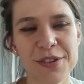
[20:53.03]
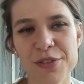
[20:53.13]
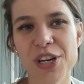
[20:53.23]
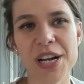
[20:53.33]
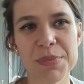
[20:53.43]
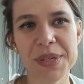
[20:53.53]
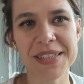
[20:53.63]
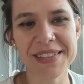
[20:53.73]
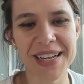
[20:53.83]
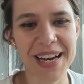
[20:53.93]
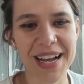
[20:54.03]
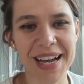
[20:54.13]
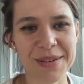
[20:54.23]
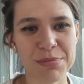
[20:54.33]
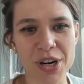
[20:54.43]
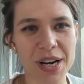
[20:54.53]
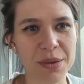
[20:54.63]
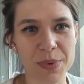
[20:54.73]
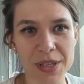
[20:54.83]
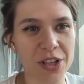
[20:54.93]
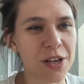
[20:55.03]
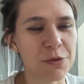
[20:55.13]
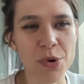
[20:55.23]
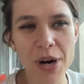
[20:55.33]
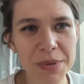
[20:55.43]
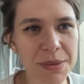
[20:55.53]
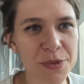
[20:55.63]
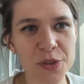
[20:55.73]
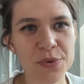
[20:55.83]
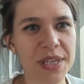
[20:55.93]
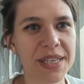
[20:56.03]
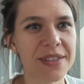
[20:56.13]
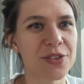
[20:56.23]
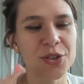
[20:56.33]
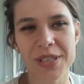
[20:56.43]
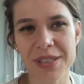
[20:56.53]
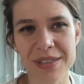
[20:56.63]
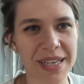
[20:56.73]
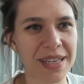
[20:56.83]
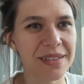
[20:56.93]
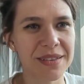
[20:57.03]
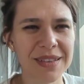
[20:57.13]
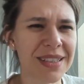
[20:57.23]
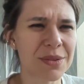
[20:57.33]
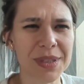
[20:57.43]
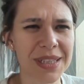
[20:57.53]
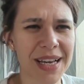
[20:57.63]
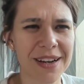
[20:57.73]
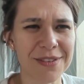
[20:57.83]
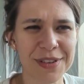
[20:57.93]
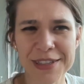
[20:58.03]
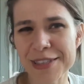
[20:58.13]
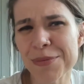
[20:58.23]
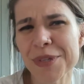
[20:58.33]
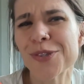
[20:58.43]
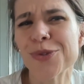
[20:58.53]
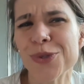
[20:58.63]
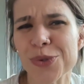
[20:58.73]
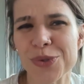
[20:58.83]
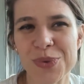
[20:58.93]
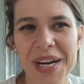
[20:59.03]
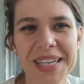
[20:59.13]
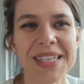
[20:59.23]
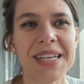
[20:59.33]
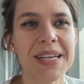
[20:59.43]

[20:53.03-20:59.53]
for companies that had a product with a lot of problems to fix or like didn't really have something to lose, right?